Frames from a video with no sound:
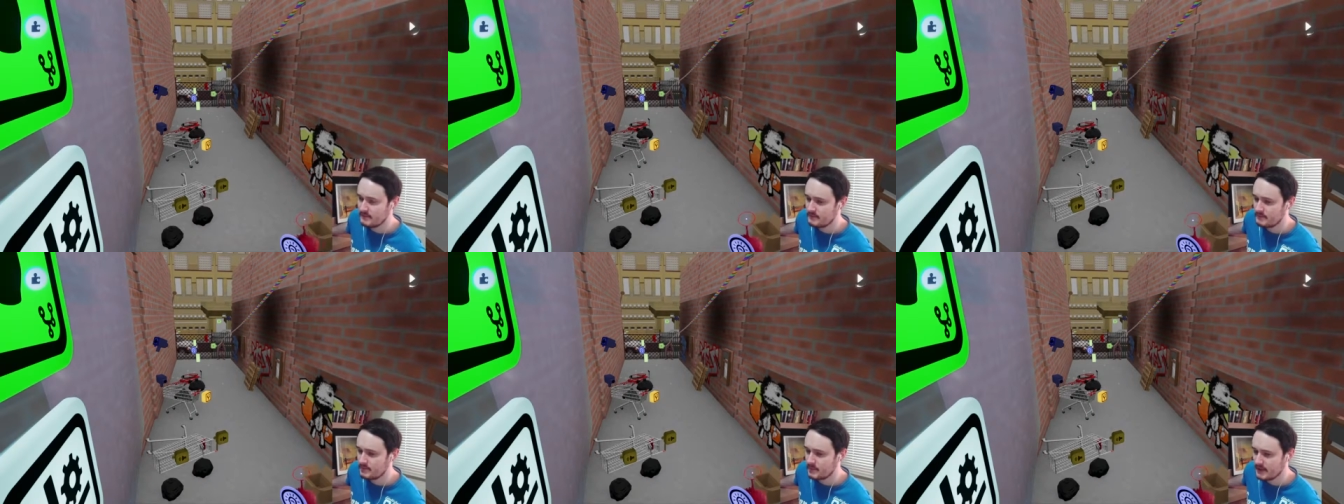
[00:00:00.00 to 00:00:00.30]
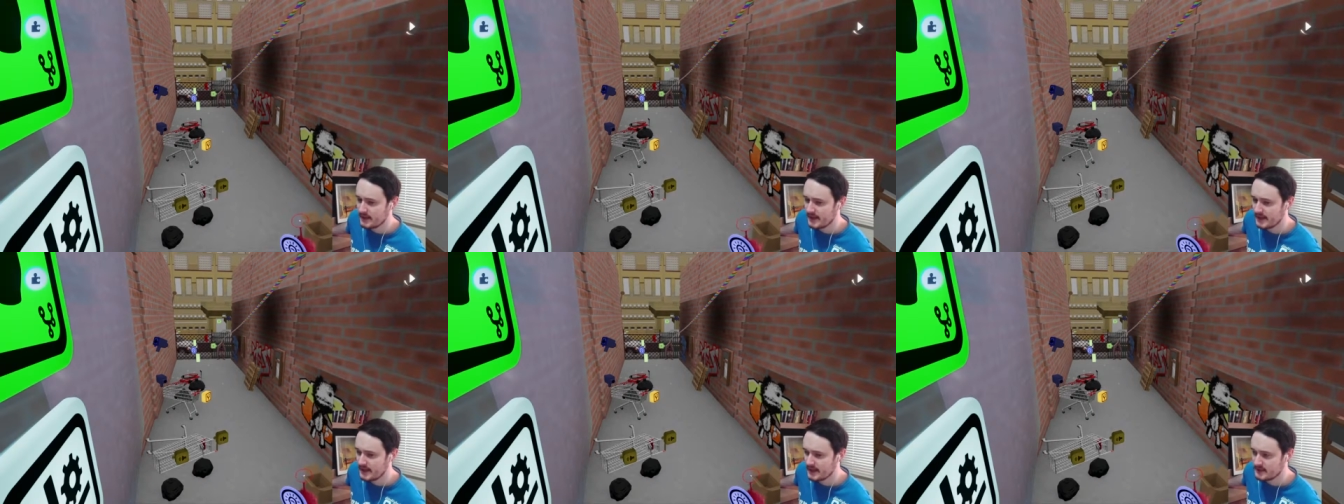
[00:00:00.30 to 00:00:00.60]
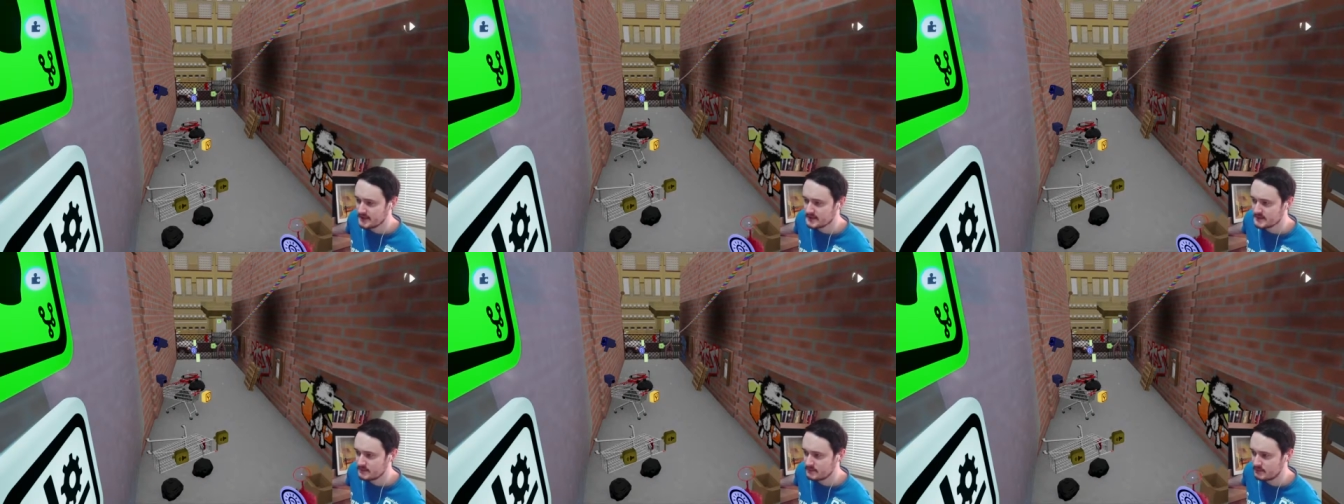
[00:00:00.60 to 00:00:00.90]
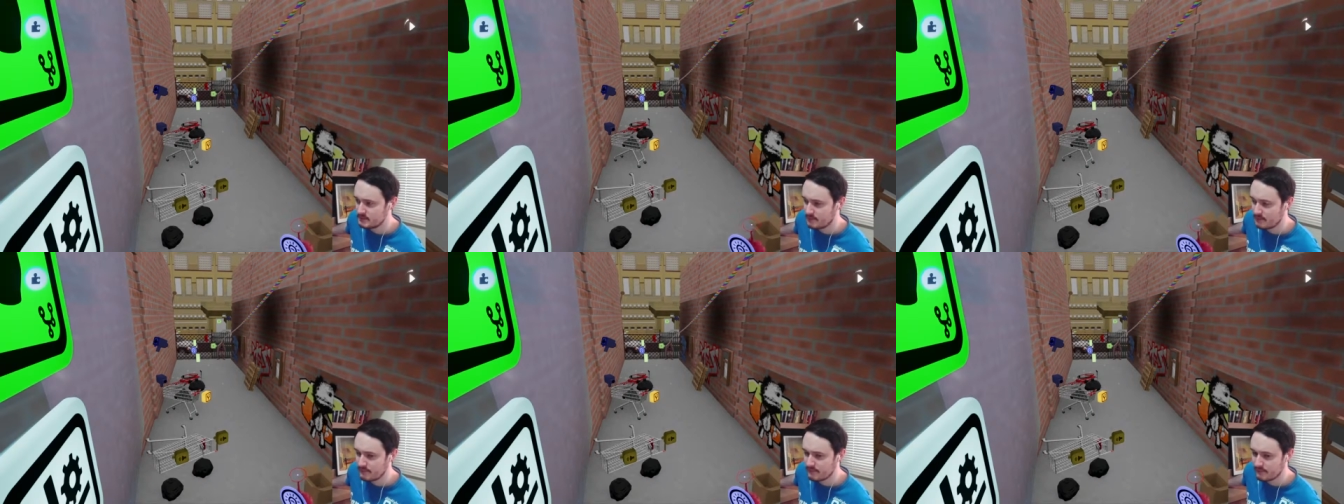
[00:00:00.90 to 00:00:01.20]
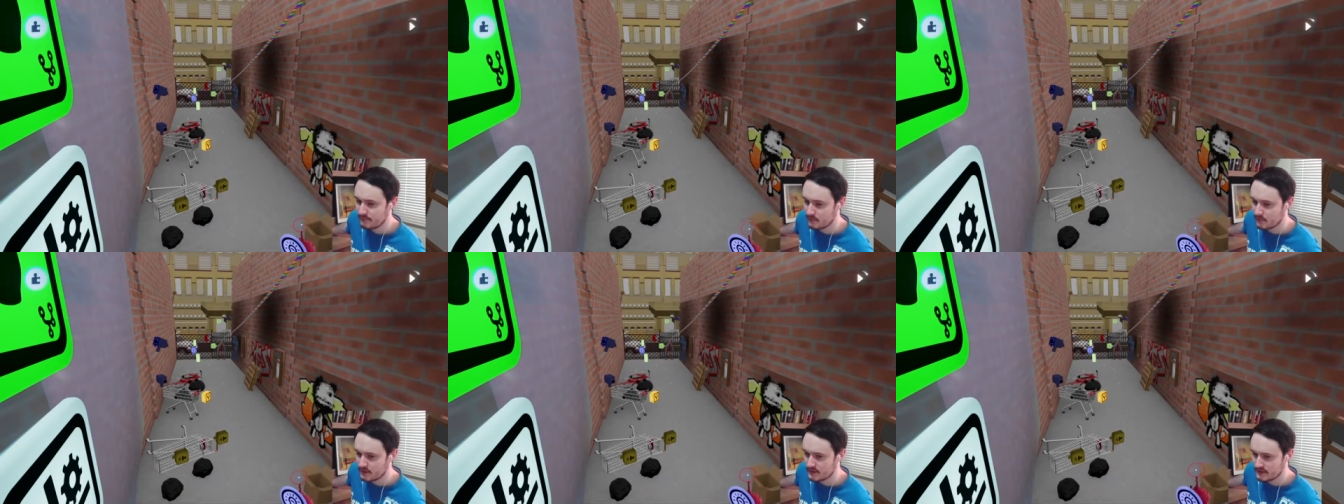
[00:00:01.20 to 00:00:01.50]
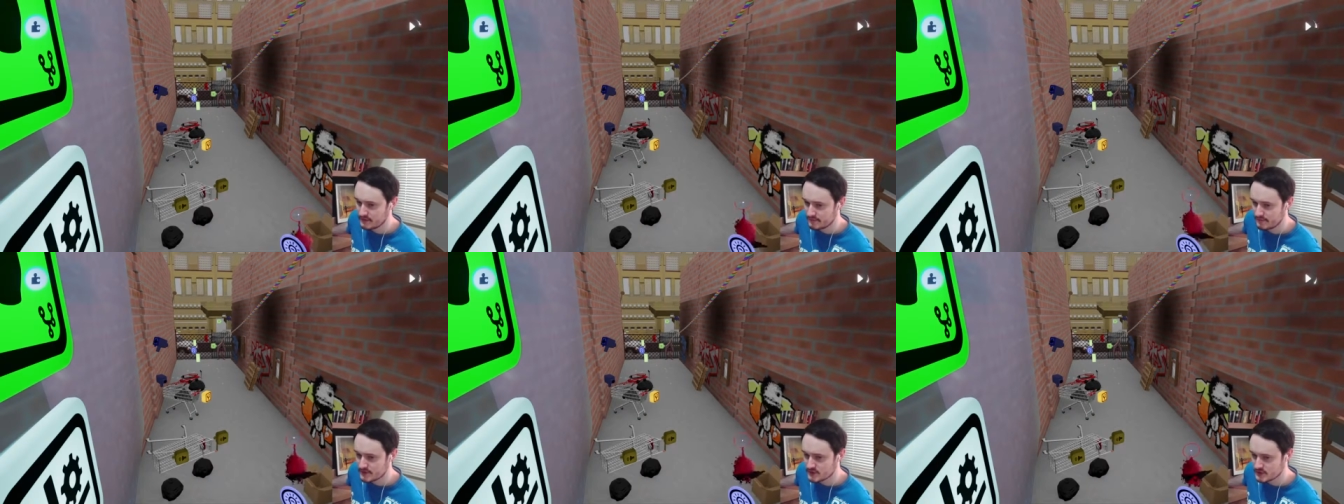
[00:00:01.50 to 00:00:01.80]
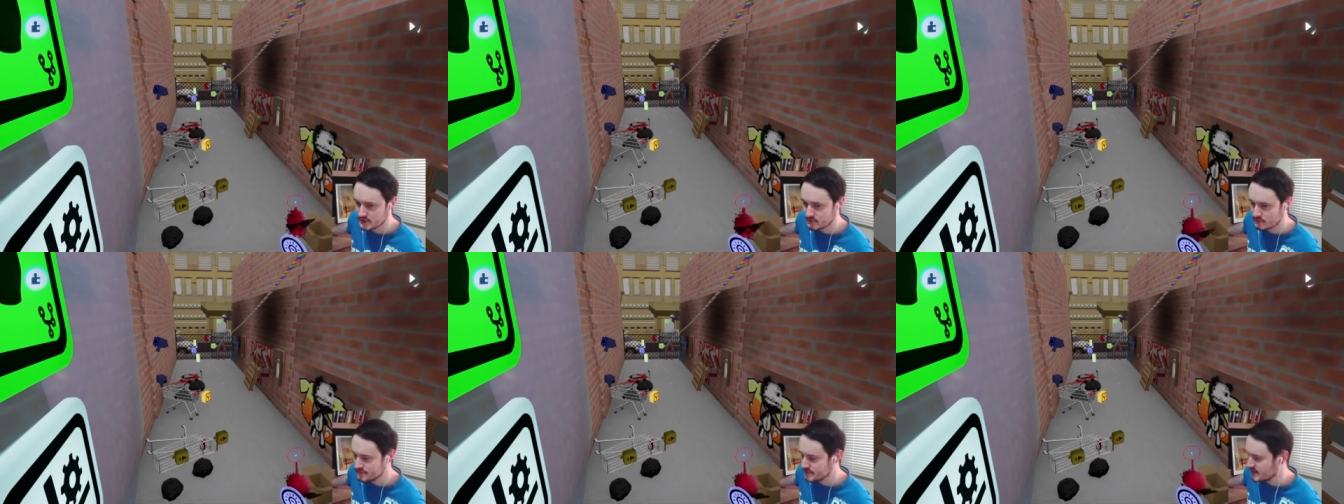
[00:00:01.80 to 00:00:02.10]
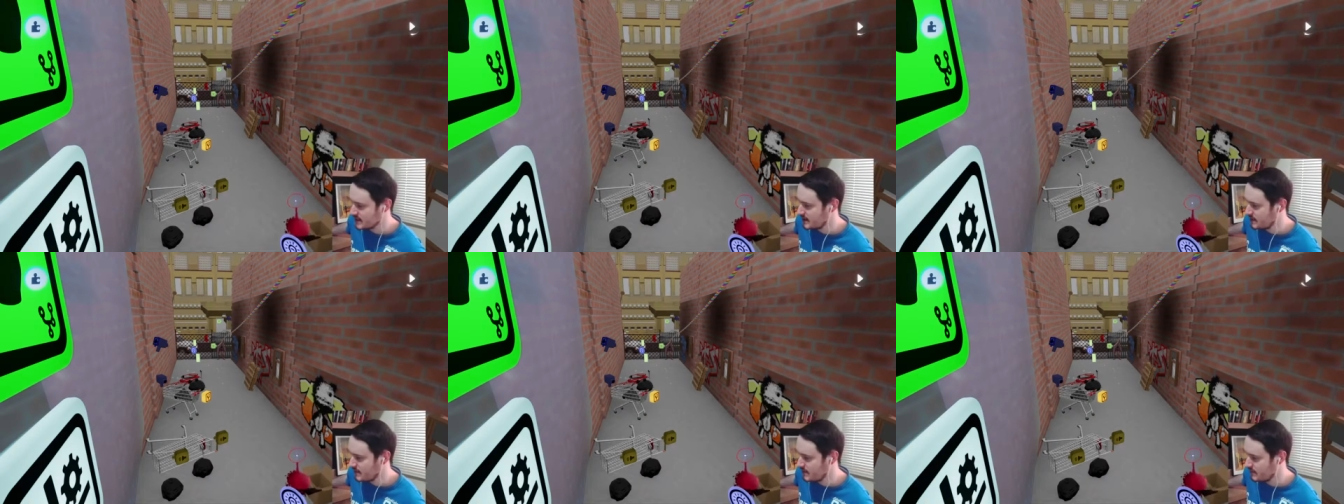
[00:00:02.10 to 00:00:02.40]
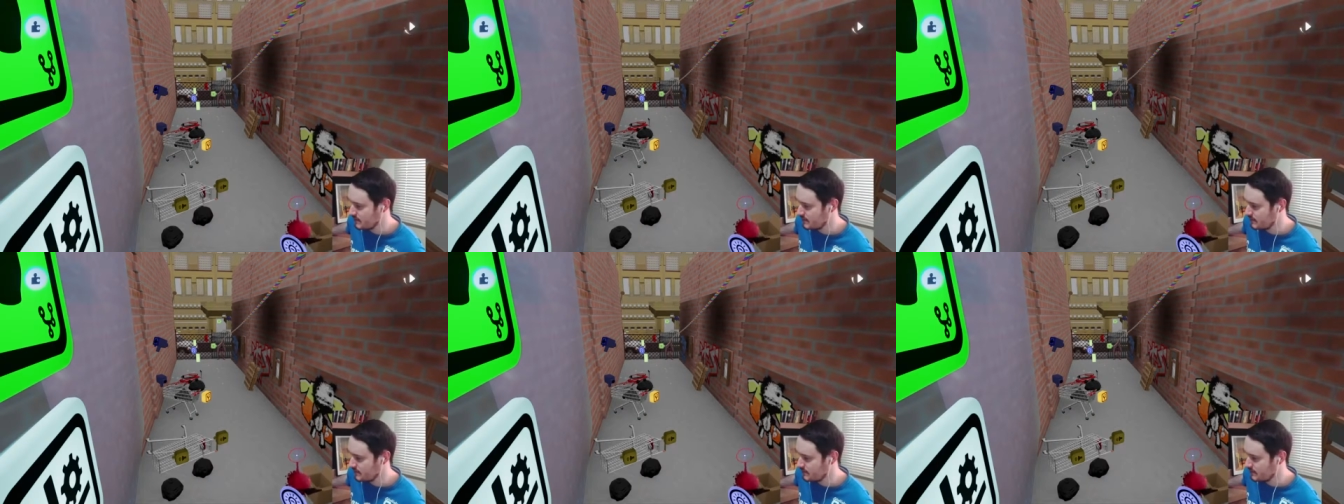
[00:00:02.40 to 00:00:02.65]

plays before the visuals come up,